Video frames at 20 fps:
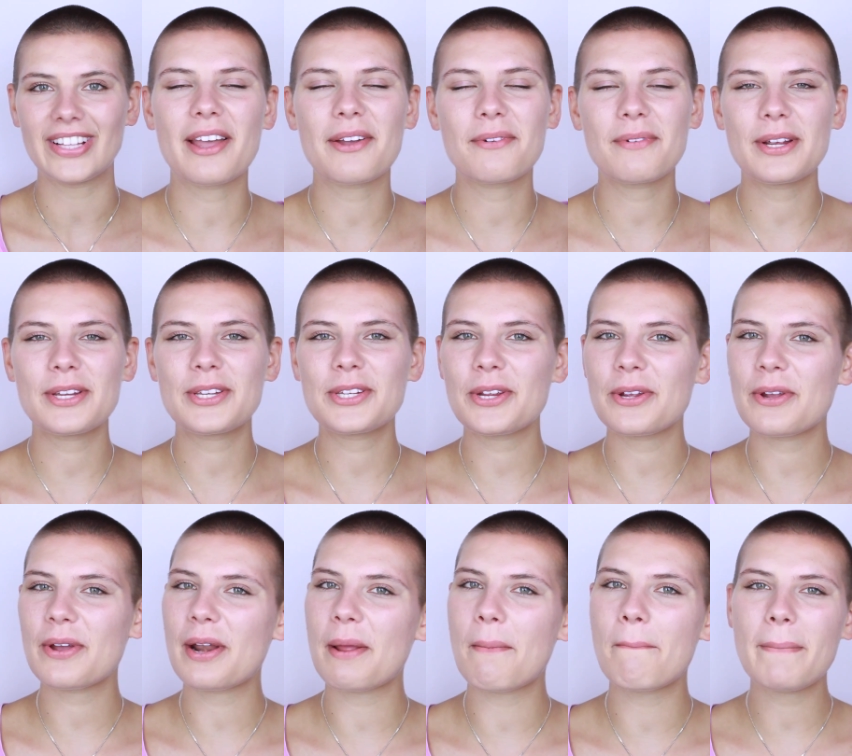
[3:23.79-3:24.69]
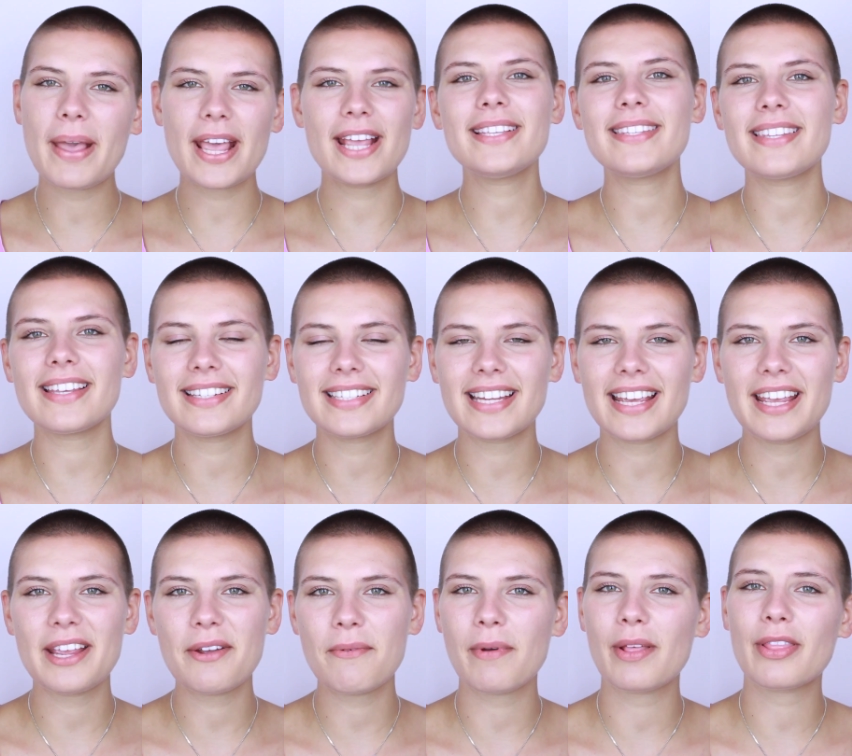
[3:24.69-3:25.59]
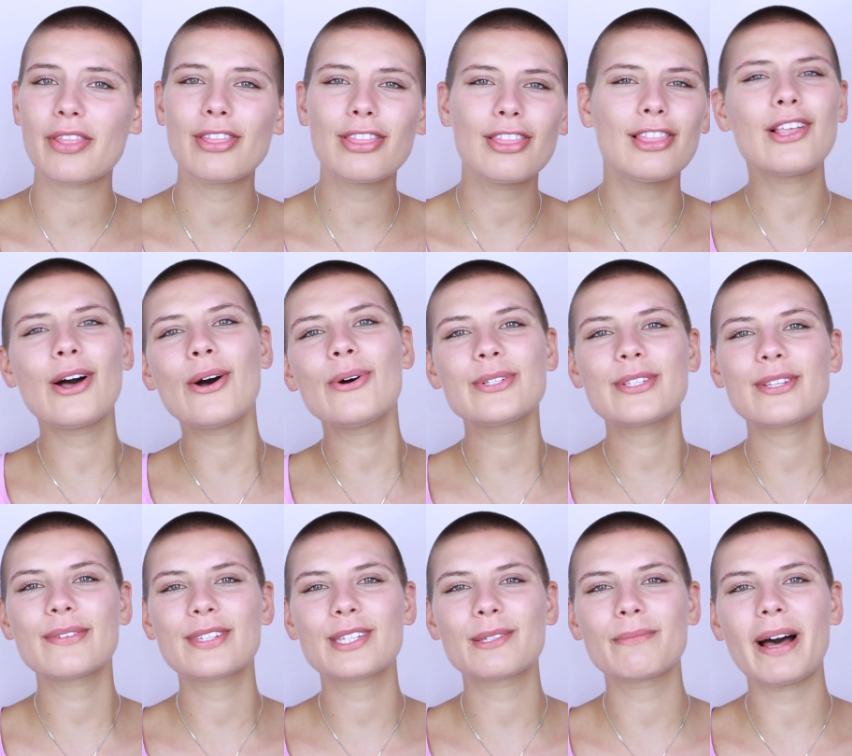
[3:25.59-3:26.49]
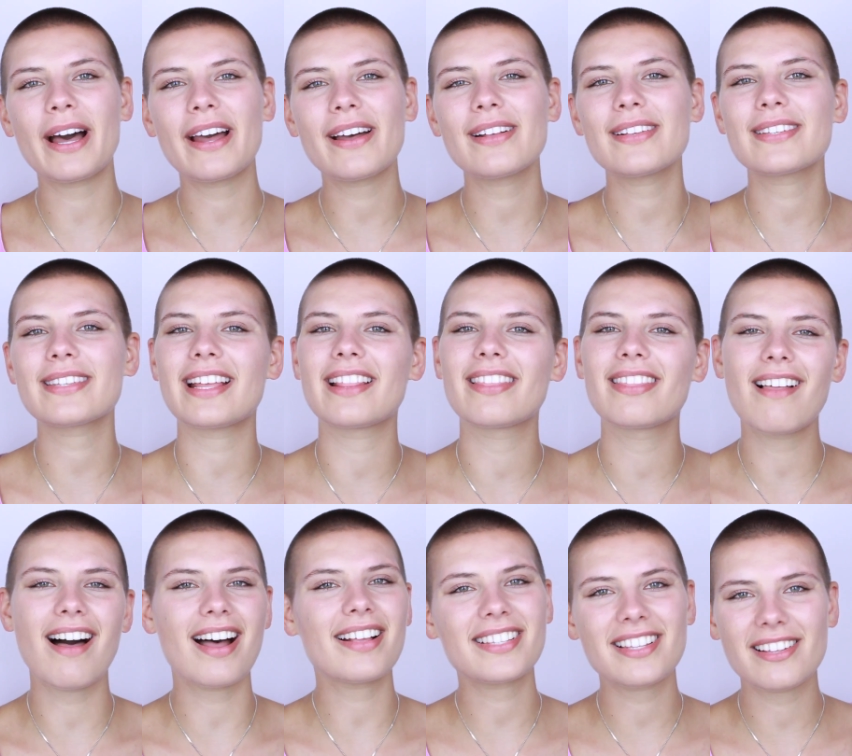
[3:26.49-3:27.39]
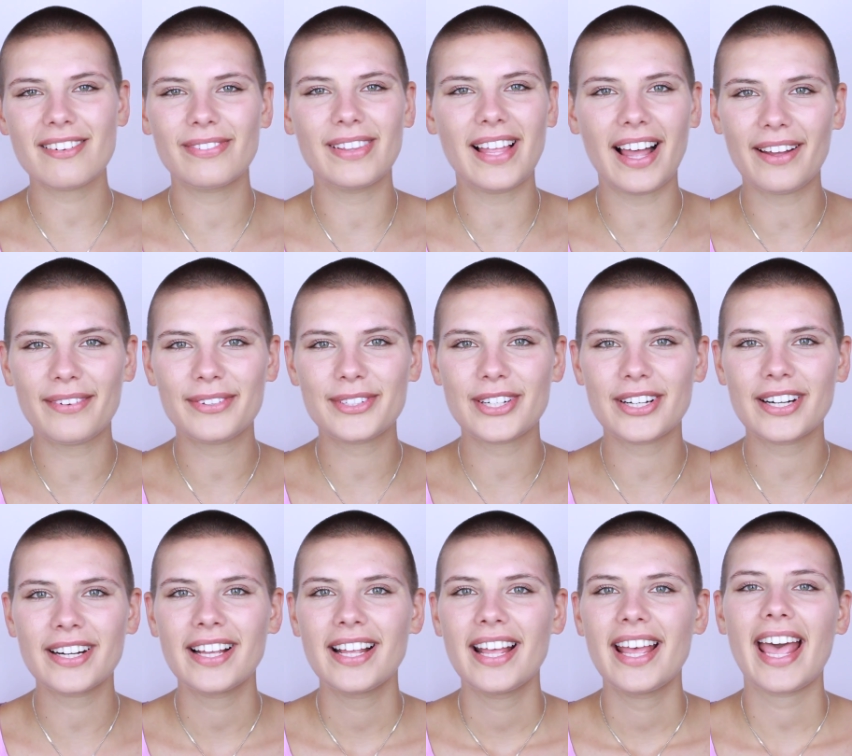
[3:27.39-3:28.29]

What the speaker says: I wish you an amazing day with loads of smiles and lots of laughter.